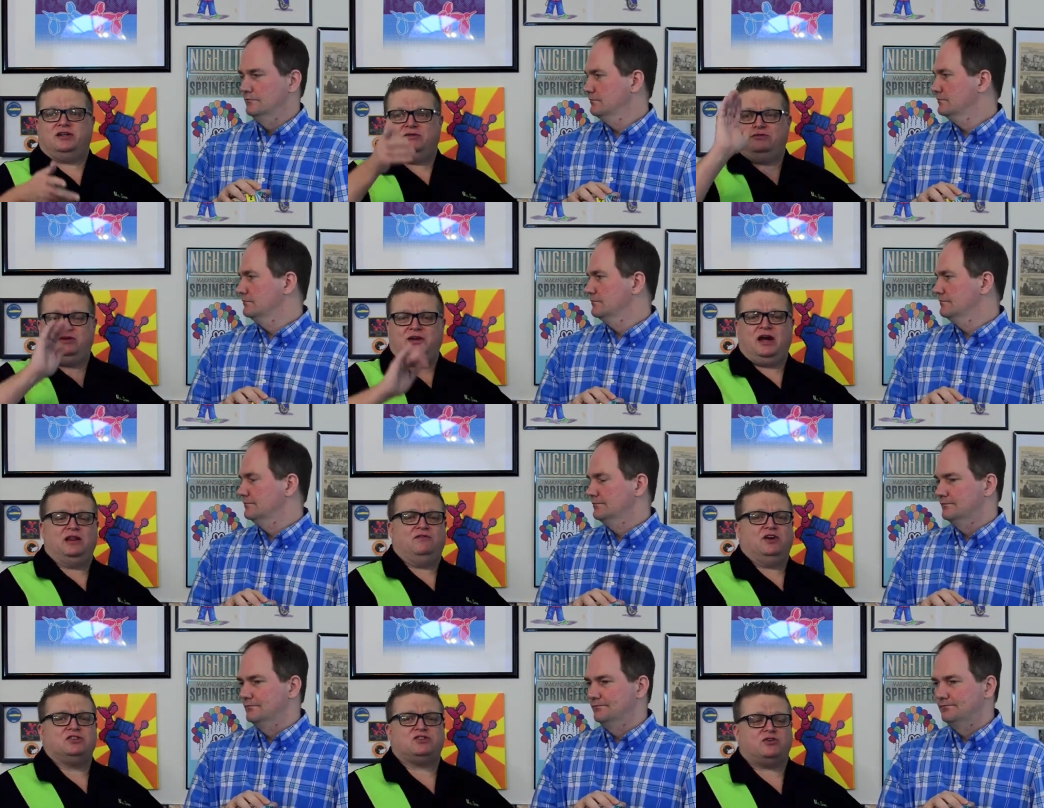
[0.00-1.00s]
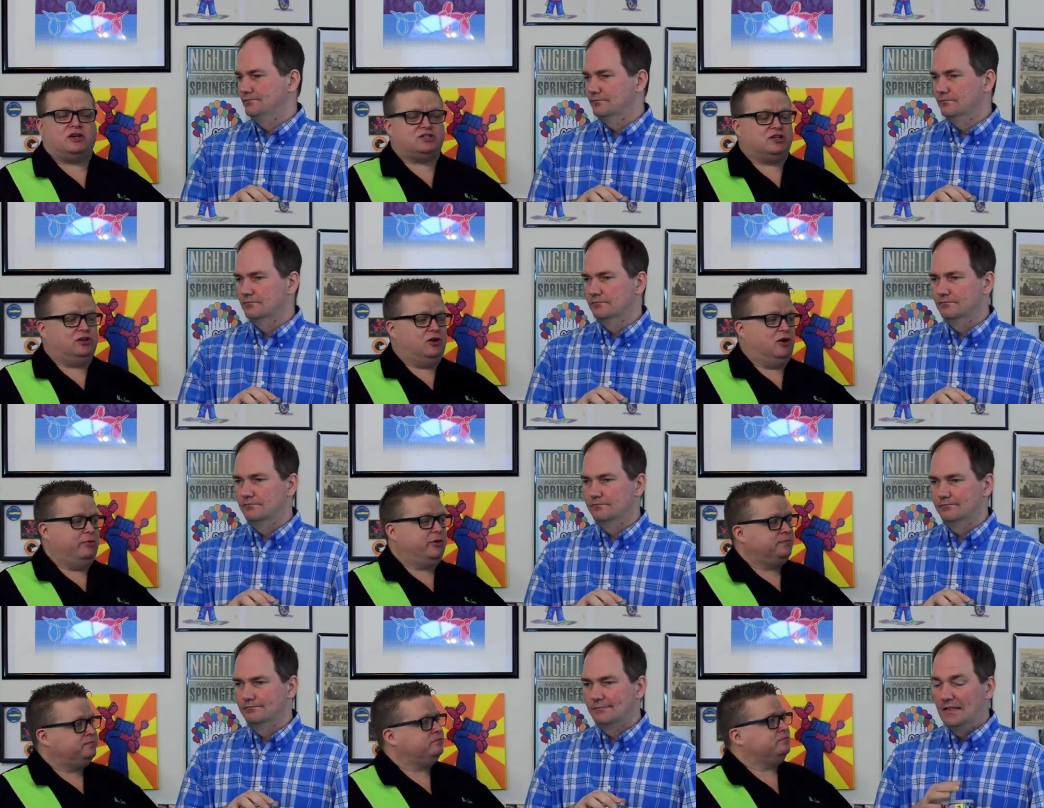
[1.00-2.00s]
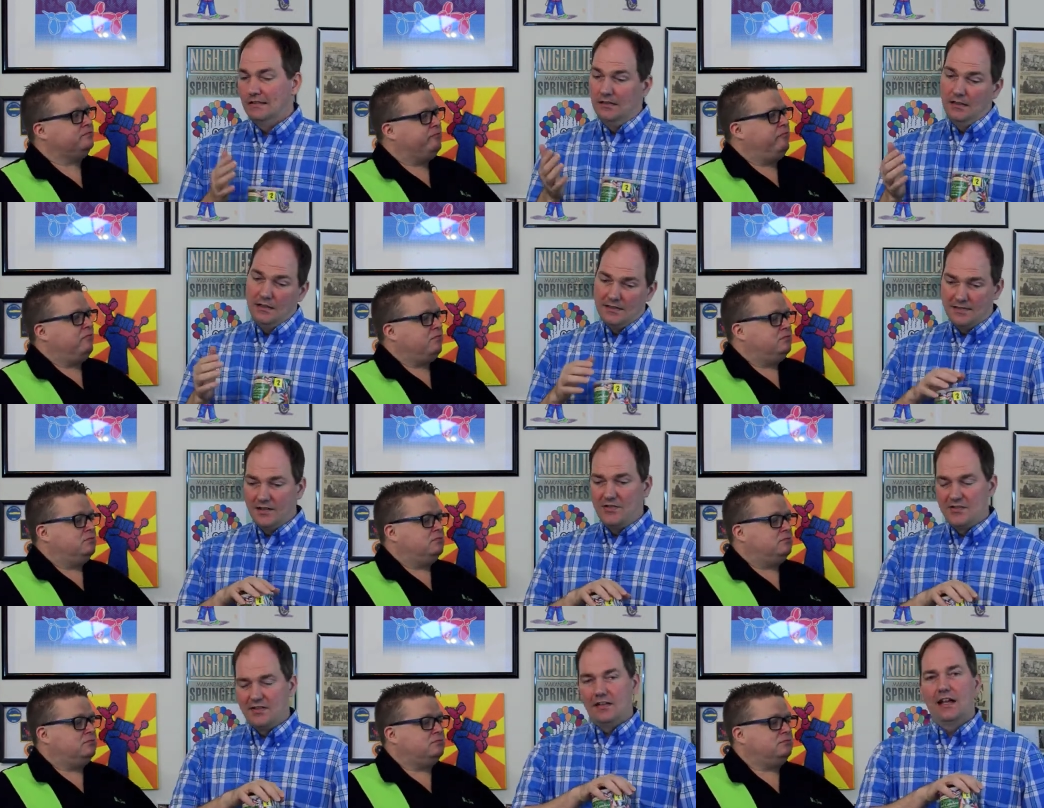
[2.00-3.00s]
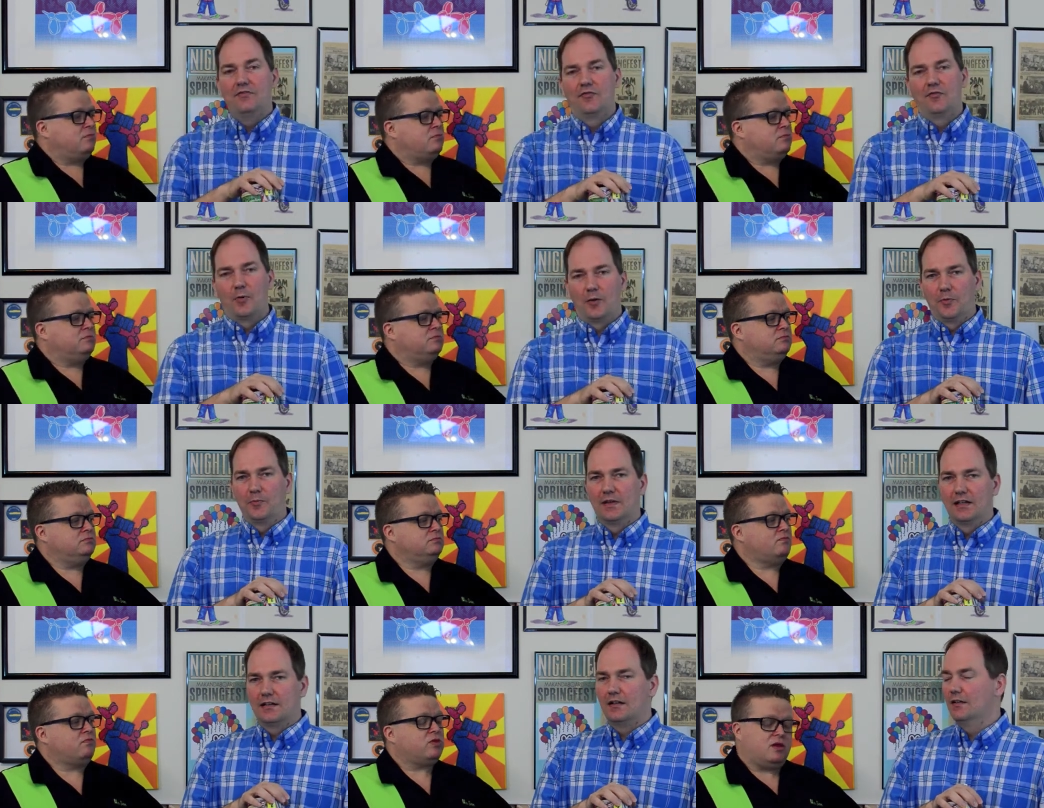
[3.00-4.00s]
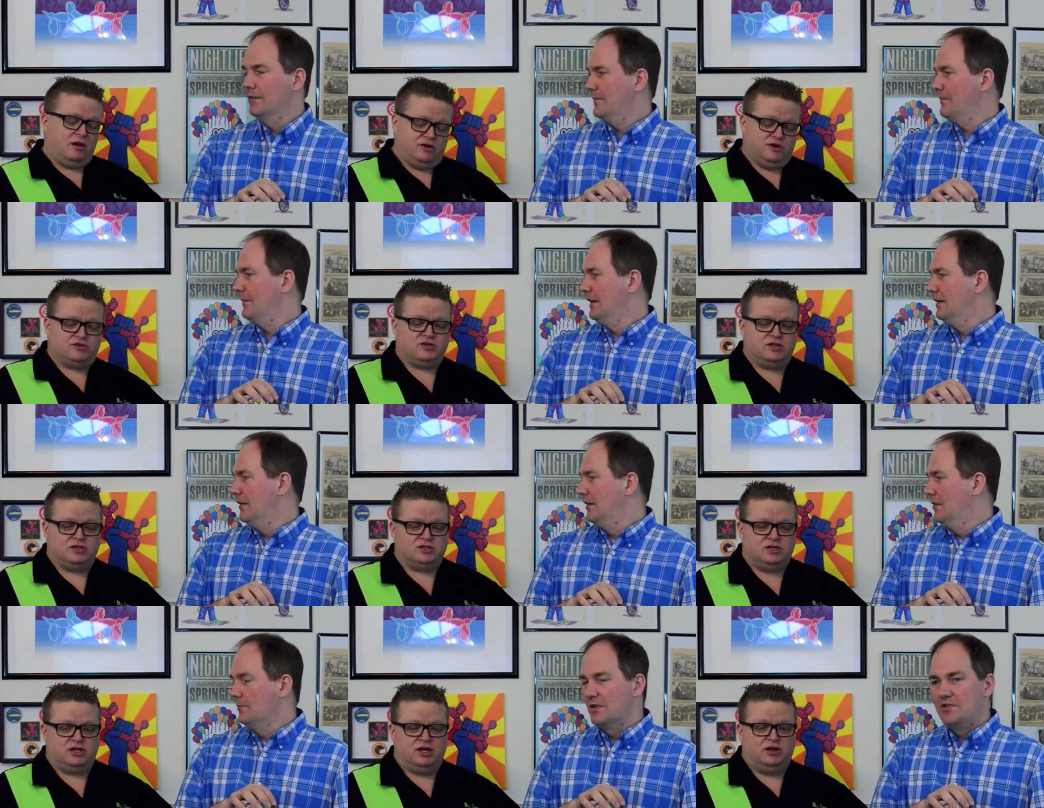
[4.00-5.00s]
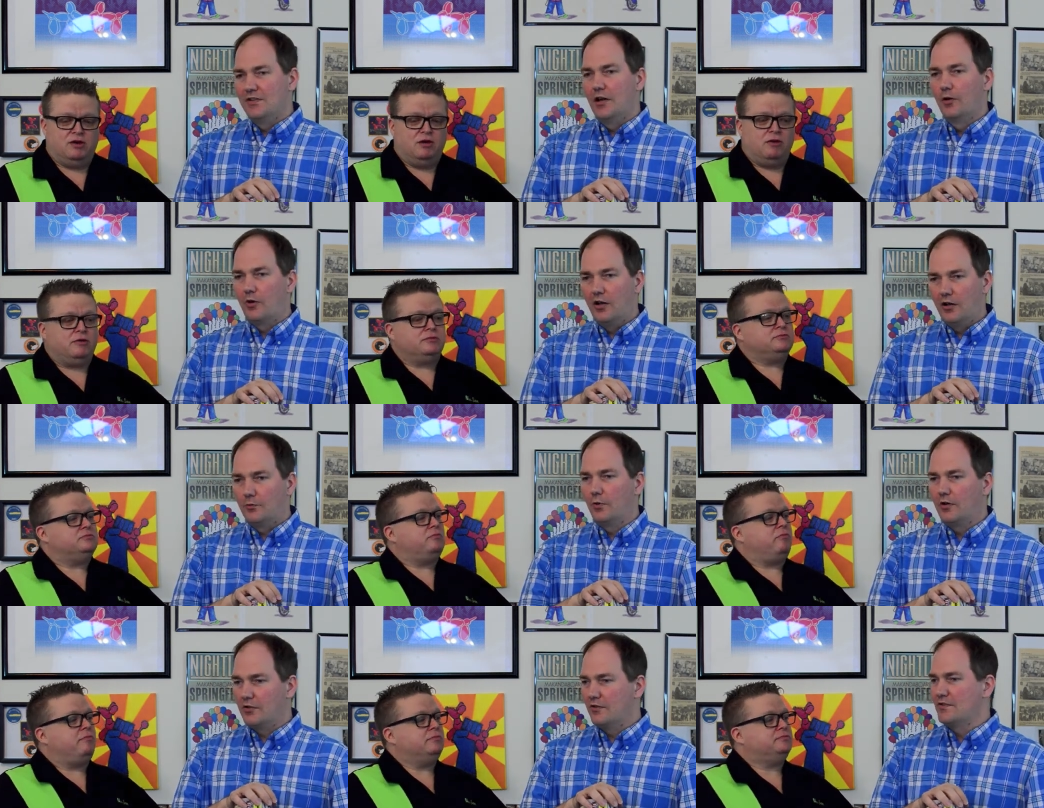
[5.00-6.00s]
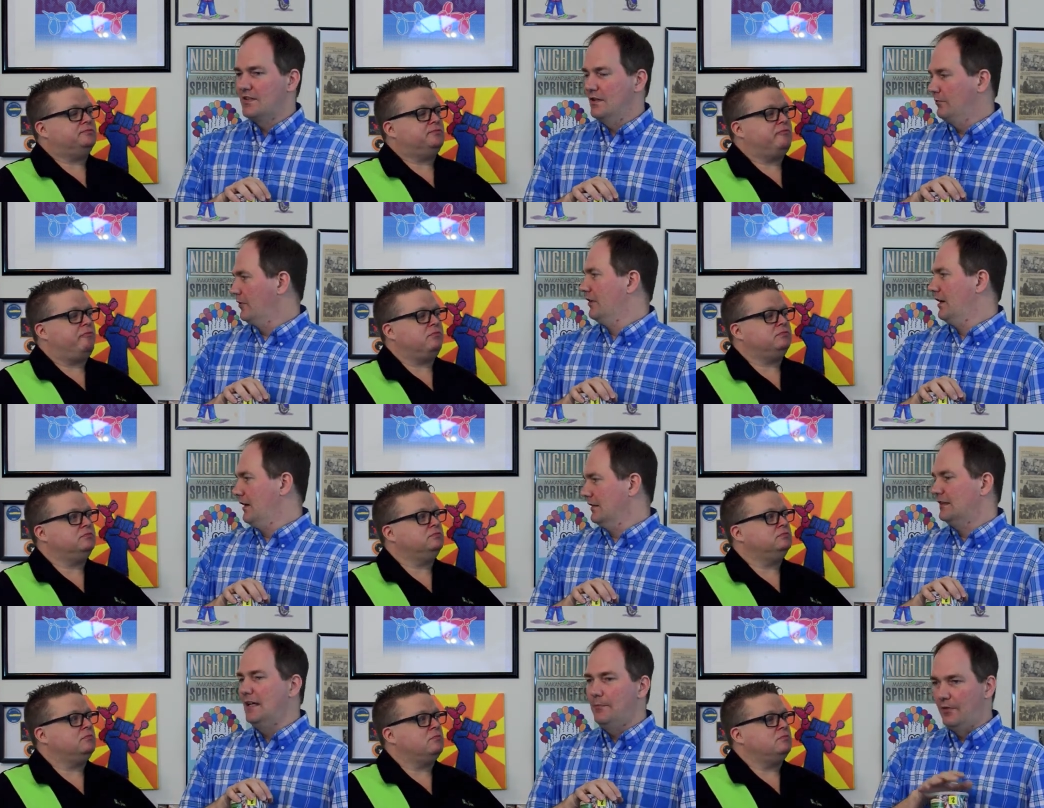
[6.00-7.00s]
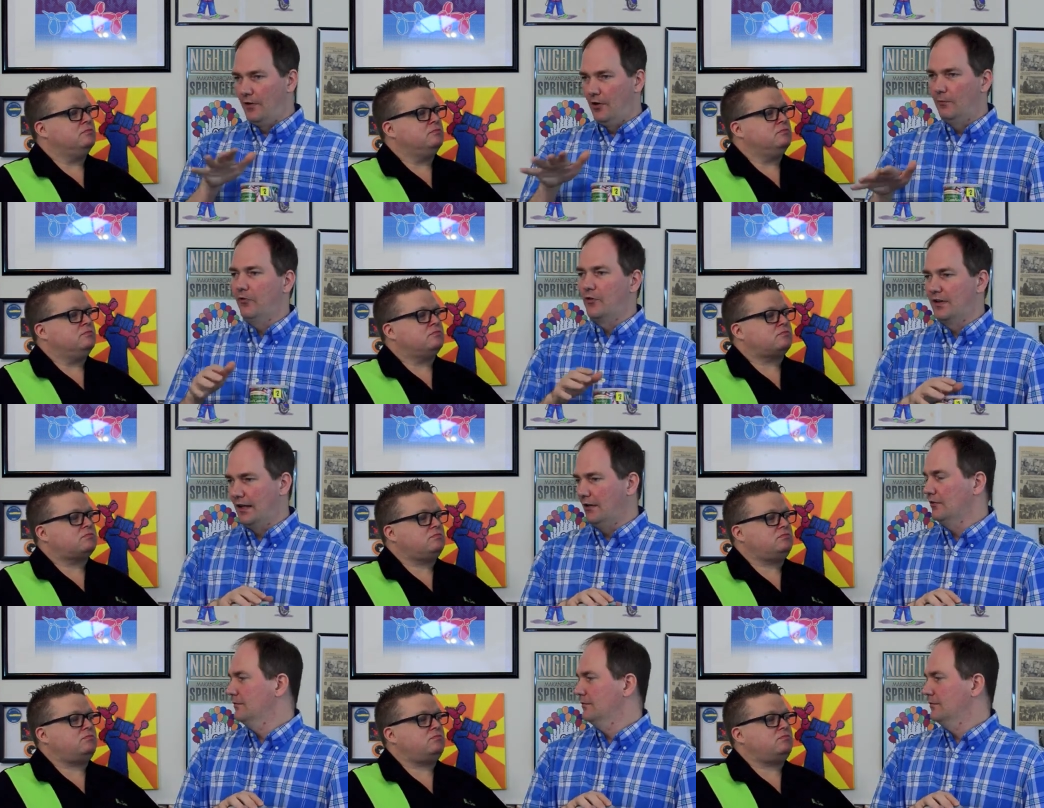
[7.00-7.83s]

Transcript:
Speaker 1: and gallivants across the globe.
Speaker 2: Such is the life of a purple pig. It is, it is indeed. But you know, we're hard workers and we're uh, keeping the home fort down.